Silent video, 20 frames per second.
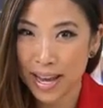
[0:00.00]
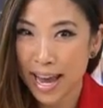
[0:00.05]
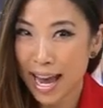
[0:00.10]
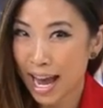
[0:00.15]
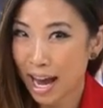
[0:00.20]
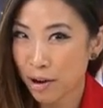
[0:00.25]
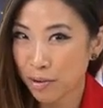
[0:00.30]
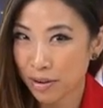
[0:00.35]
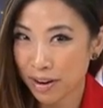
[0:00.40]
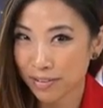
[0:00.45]

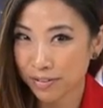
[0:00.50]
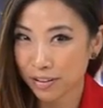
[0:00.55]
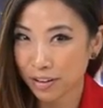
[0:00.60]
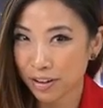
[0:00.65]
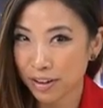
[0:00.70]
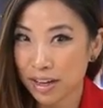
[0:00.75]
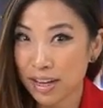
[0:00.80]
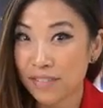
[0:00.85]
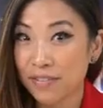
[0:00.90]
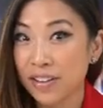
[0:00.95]

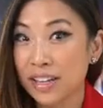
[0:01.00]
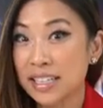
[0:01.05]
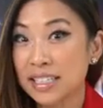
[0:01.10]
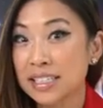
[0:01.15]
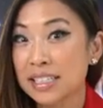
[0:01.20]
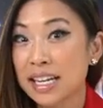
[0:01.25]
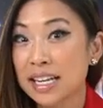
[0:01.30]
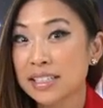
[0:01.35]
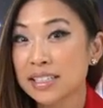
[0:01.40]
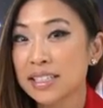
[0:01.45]
However, if it is
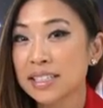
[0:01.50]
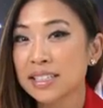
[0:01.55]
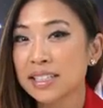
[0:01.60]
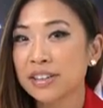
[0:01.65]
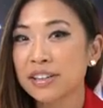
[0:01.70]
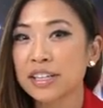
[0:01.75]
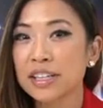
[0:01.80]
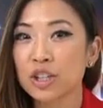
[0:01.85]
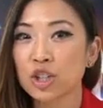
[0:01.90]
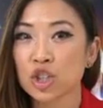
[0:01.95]

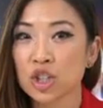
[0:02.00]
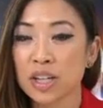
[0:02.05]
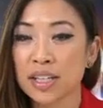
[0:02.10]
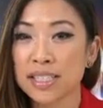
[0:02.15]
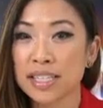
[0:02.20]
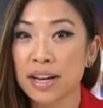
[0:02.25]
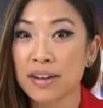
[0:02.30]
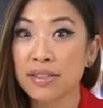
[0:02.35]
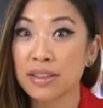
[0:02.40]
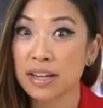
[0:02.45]
necessary to shut
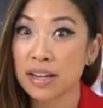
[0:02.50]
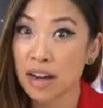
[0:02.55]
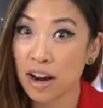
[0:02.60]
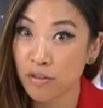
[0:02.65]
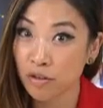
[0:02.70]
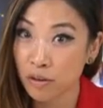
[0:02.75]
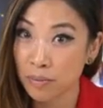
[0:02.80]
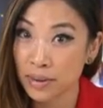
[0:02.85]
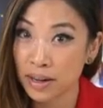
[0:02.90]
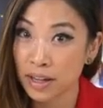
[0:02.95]
down the
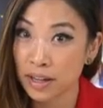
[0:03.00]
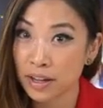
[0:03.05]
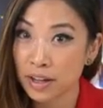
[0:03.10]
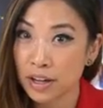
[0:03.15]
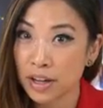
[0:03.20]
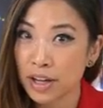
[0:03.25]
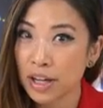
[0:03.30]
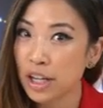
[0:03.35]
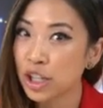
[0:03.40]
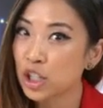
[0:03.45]
government,
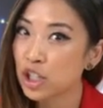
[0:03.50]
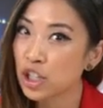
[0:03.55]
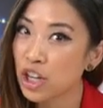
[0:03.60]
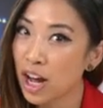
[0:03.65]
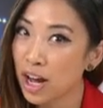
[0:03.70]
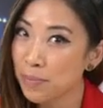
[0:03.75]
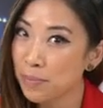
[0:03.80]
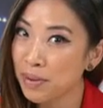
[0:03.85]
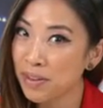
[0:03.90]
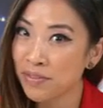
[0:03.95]
it should
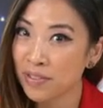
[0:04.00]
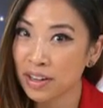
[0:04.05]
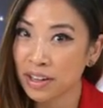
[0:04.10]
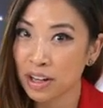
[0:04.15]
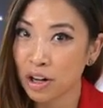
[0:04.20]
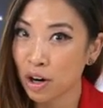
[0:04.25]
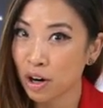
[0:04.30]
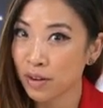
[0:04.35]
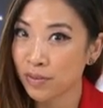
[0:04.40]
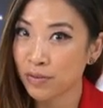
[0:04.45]
not be
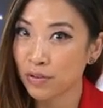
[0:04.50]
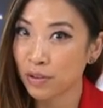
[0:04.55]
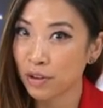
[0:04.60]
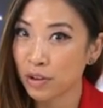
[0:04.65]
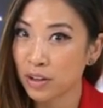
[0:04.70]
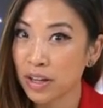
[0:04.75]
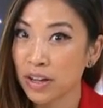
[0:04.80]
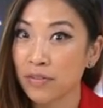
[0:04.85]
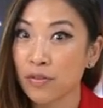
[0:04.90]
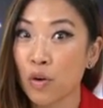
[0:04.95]
very
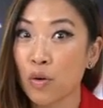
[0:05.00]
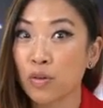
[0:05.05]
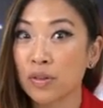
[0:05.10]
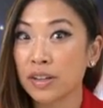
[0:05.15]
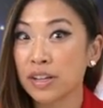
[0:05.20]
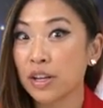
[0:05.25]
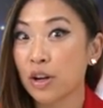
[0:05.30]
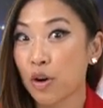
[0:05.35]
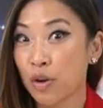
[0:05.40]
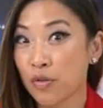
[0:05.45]
harmful if
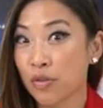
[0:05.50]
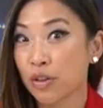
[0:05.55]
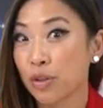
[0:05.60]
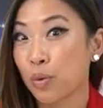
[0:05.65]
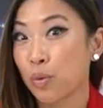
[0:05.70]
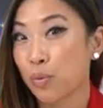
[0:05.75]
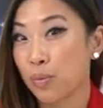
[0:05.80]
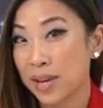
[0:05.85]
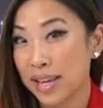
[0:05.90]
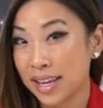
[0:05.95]
only over the
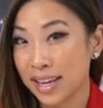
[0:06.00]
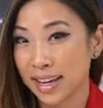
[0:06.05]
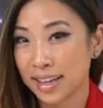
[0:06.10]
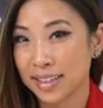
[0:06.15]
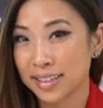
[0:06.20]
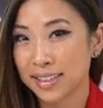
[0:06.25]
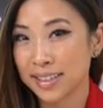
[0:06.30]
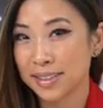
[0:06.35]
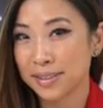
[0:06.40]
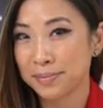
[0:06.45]

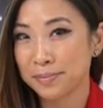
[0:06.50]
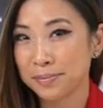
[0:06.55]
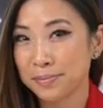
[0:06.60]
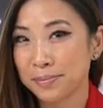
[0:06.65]
weekend.